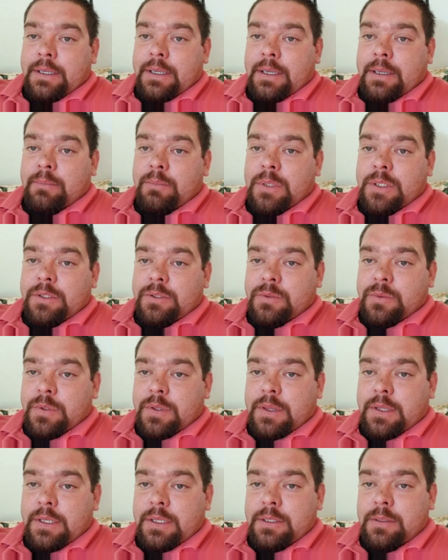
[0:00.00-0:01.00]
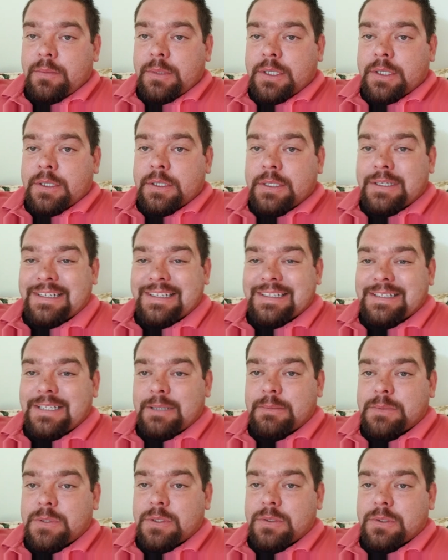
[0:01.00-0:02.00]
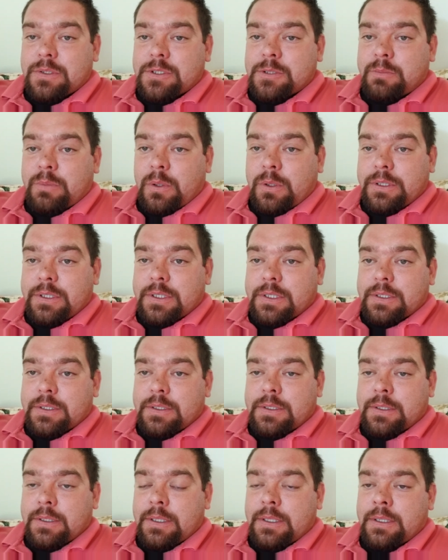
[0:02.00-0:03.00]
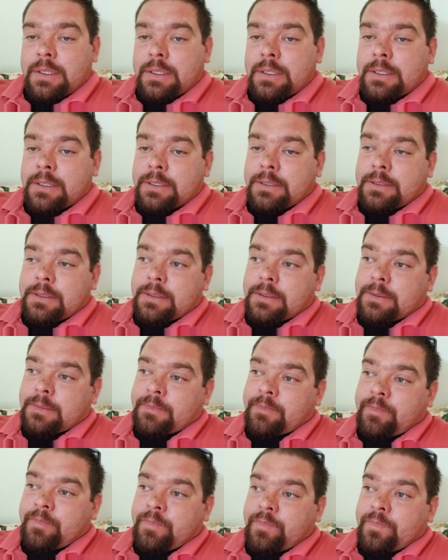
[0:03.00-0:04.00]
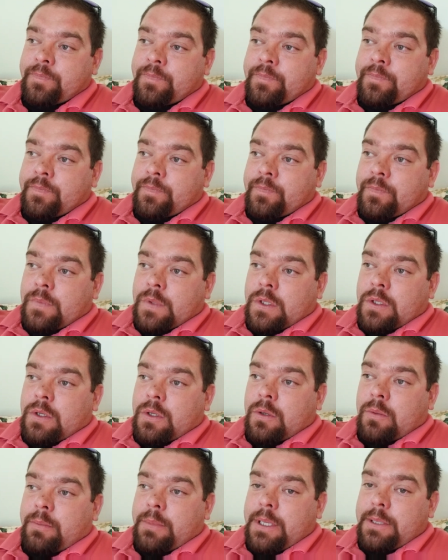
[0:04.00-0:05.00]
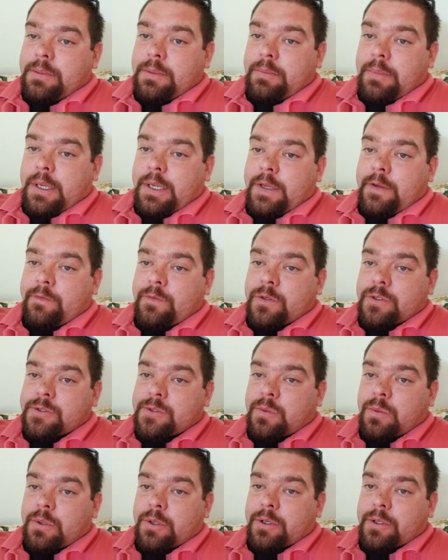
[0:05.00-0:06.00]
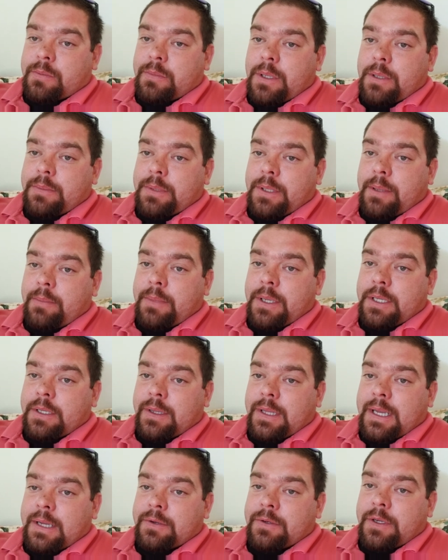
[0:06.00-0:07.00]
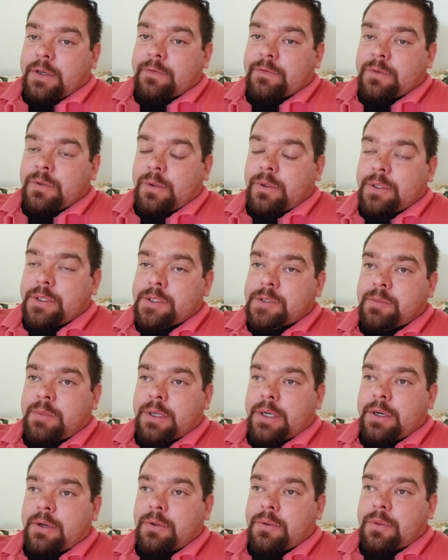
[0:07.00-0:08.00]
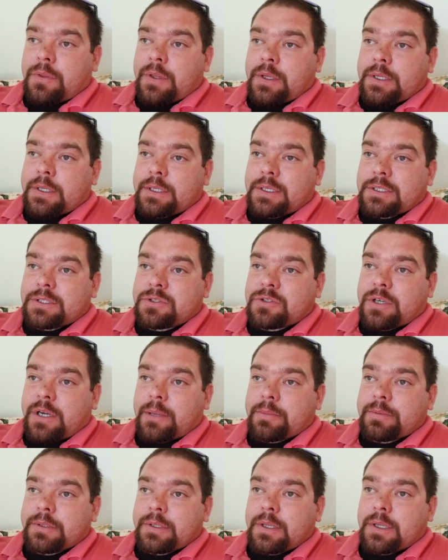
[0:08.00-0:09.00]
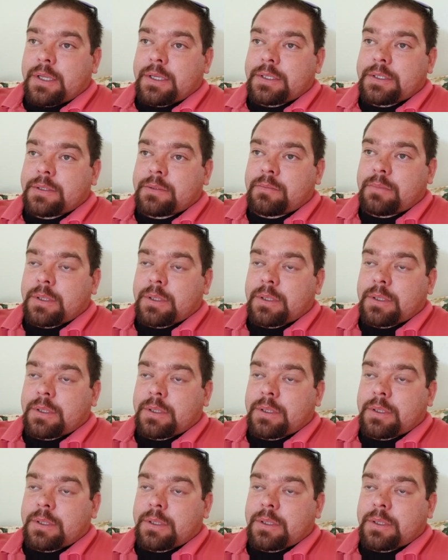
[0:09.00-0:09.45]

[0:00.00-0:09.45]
mingled with the enemy in an attempt to exploit it. And, maybe my efforts worked. Maybe I made a loud enough noise, but I don't think it extrapolated.